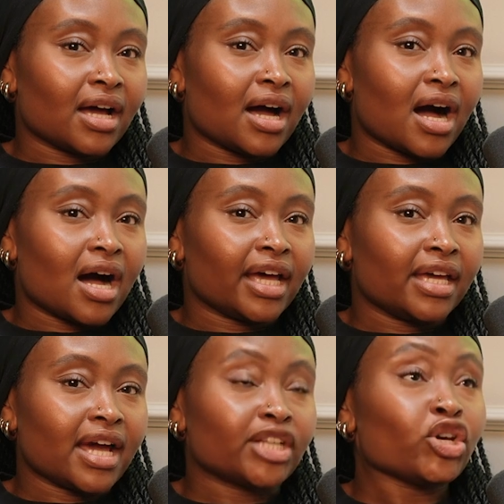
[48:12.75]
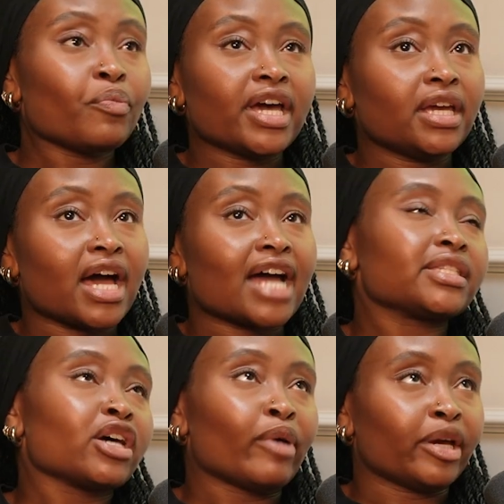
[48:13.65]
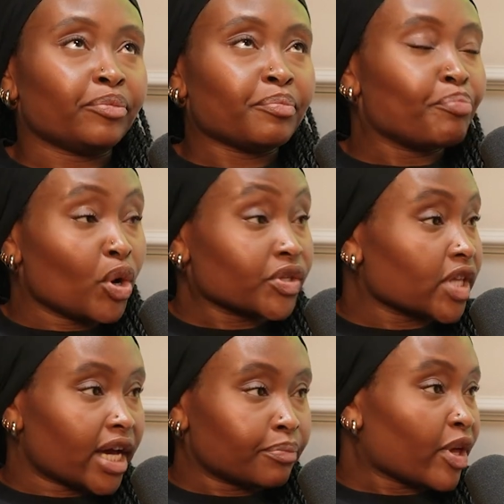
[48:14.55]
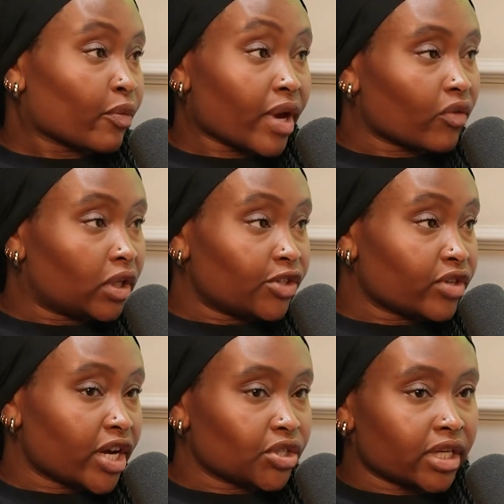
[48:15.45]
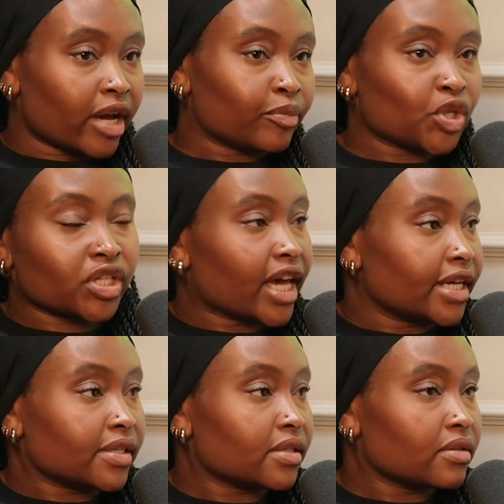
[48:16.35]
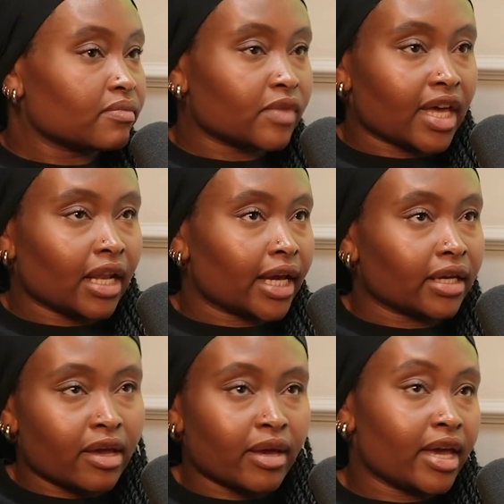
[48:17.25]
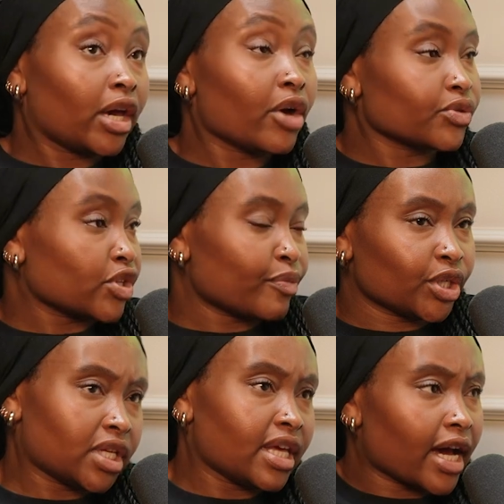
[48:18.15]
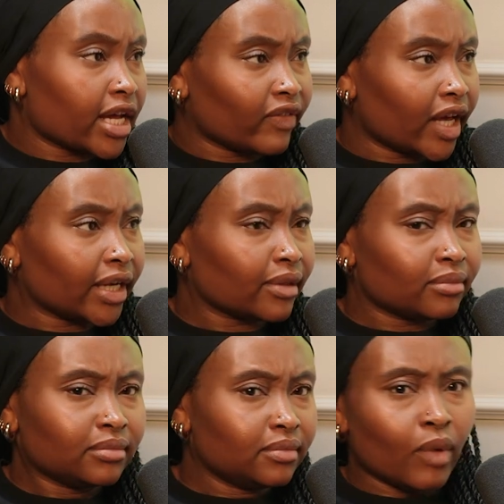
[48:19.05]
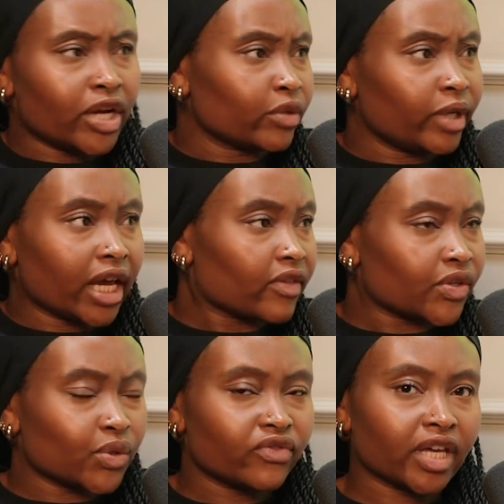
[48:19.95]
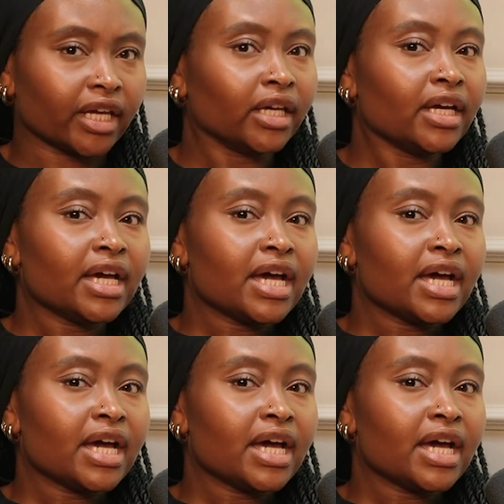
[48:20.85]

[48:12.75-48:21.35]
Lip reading: I had to tell my boss that by the way, I've got a literary agent now, just in case they're like, it goes on submission and they're kind of like, why didn't we get this sort of thing? Yeah.